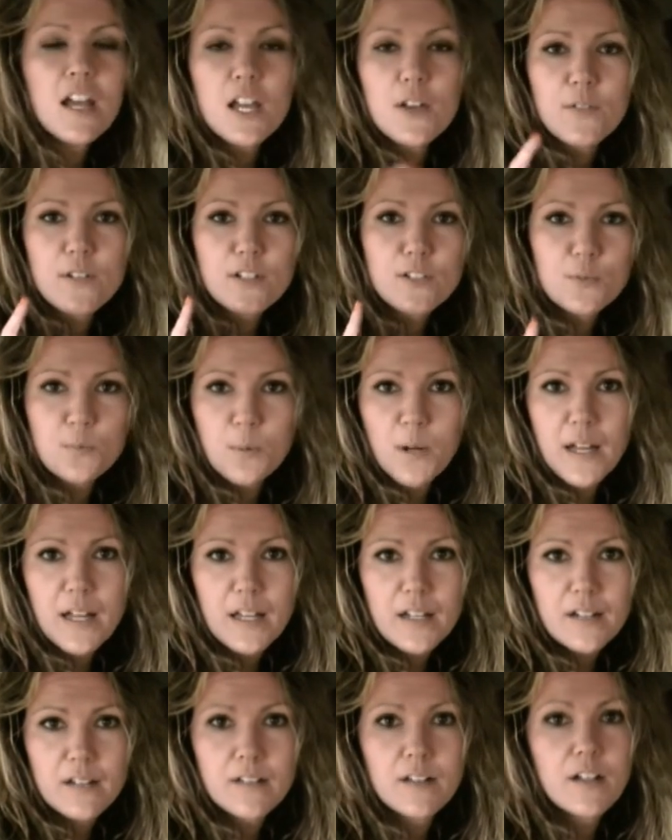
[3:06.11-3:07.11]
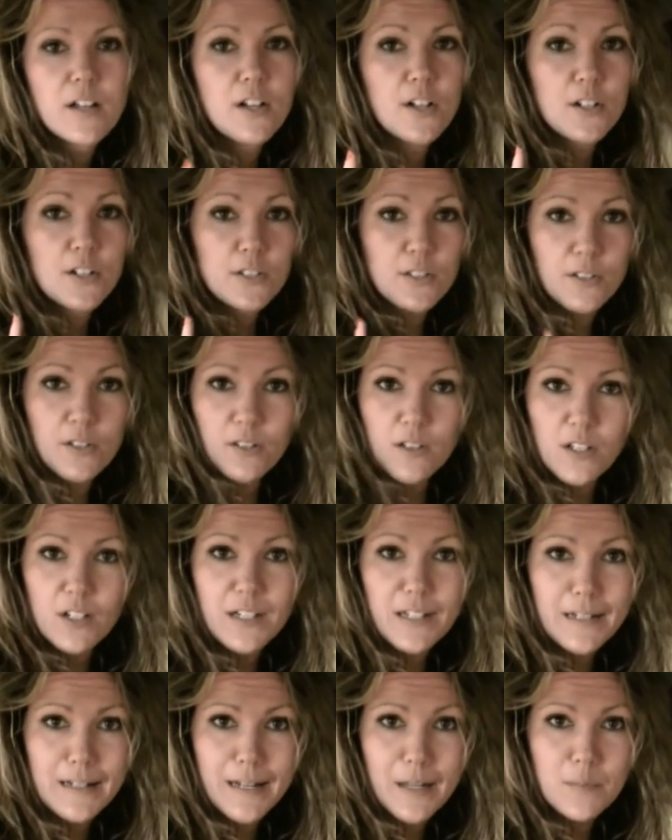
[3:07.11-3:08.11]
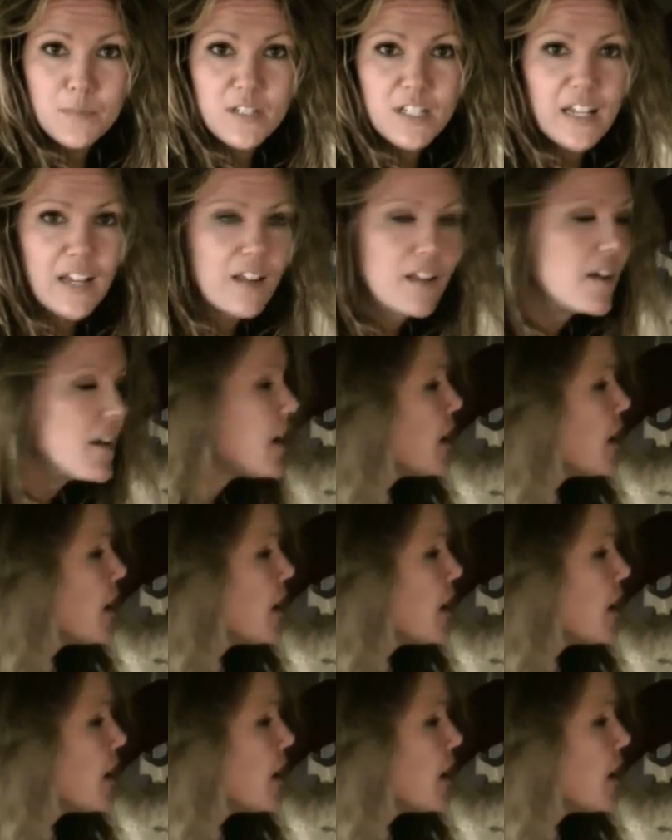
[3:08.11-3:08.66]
If it's red, you're looking at empty.